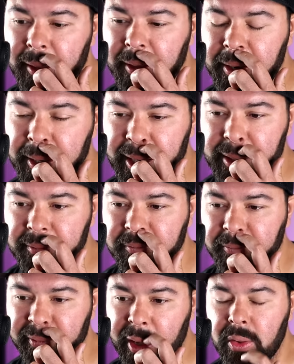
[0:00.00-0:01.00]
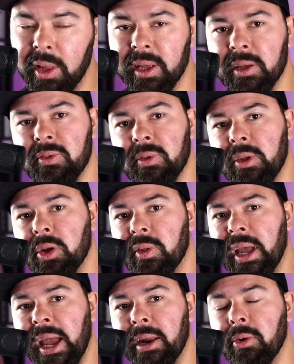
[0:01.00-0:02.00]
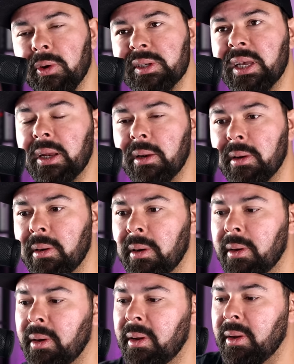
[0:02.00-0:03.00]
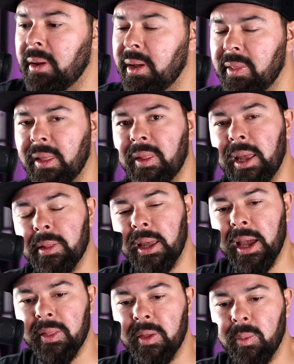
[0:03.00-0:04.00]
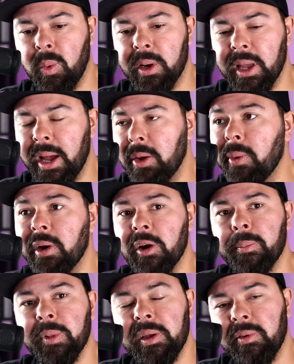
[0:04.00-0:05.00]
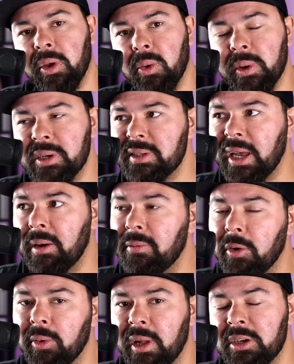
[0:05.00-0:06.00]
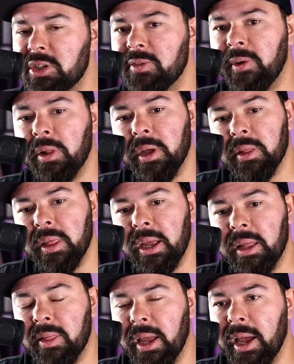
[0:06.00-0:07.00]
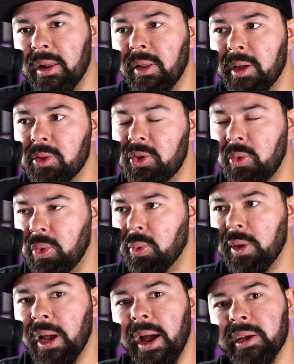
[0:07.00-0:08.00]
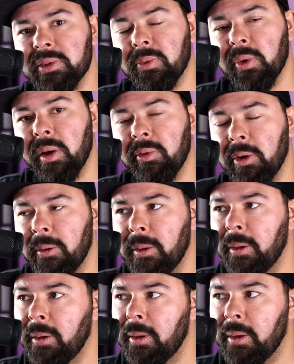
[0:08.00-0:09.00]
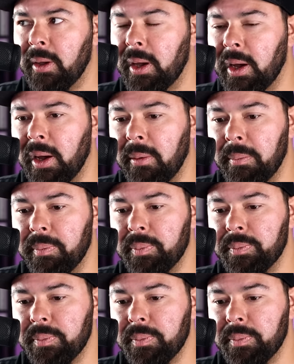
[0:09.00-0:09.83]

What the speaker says: It felt like it, you know, they had Chris Hinton, and then they had the one guy who ended up leaving, going to Stanford. They just felt like they had like two, three guys forever. It